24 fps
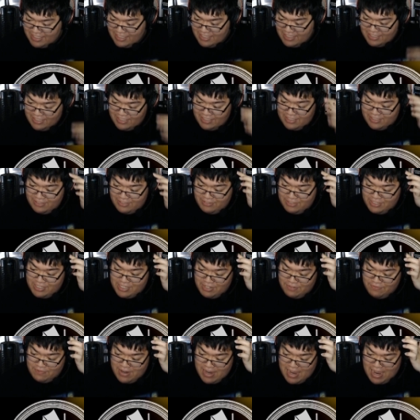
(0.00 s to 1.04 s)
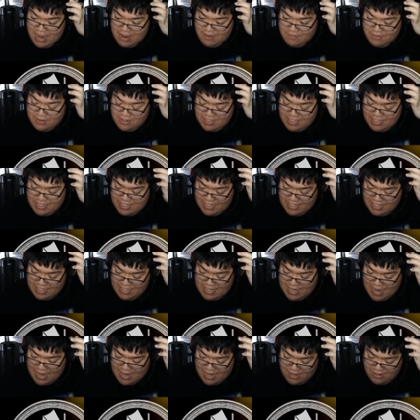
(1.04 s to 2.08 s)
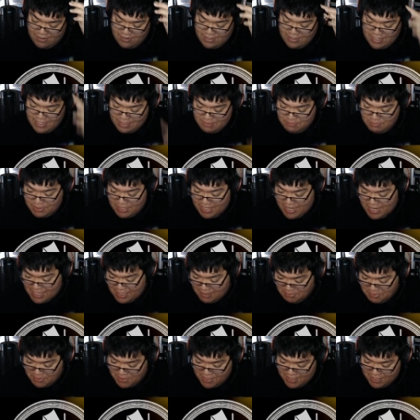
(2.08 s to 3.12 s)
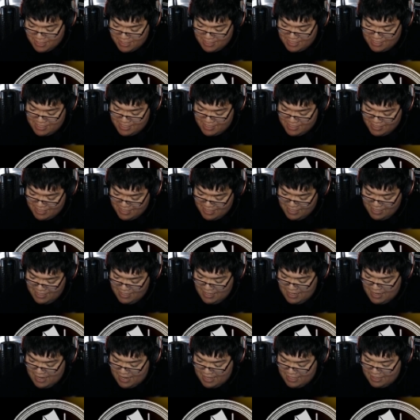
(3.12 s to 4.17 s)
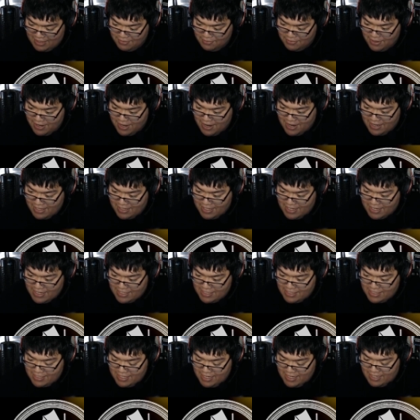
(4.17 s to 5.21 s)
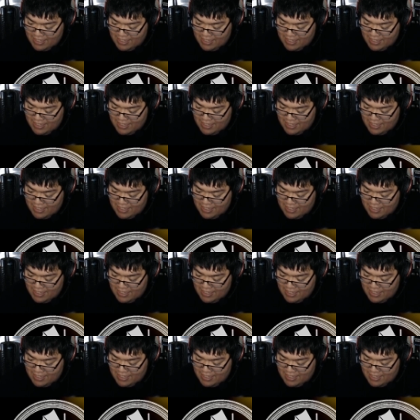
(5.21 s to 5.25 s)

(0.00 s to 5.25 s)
you know, we should be able to handle these Blast Burns at the very least.